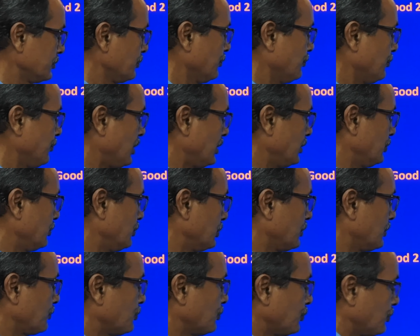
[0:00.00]
1
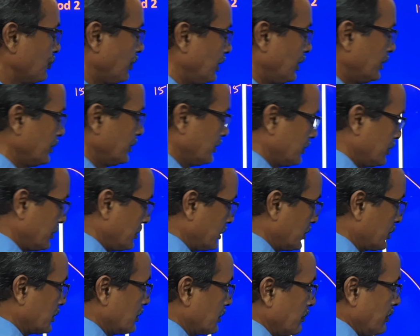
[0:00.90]
unit of good 1
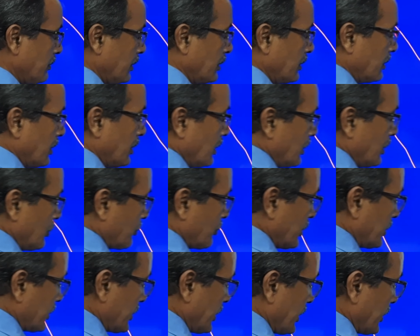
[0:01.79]
is given. You
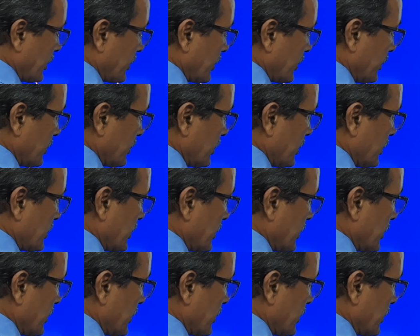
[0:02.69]
can take it as